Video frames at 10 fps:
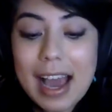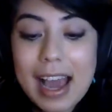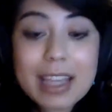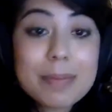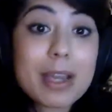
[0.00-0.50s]

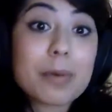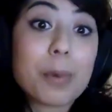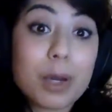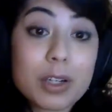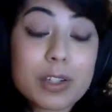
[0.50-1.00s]
I can make
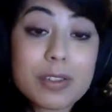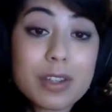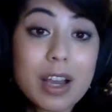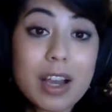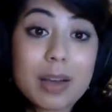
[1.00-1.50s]
one
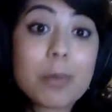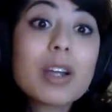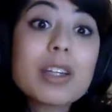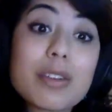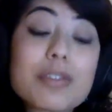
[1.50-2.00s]

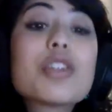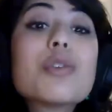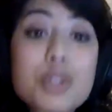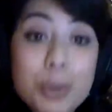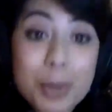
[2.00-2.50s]
of
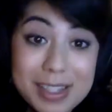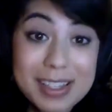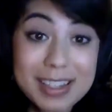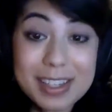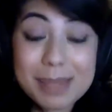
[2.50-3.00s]
two choices
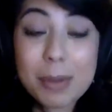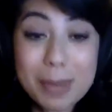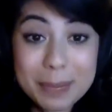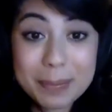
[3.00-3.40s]
in this moment.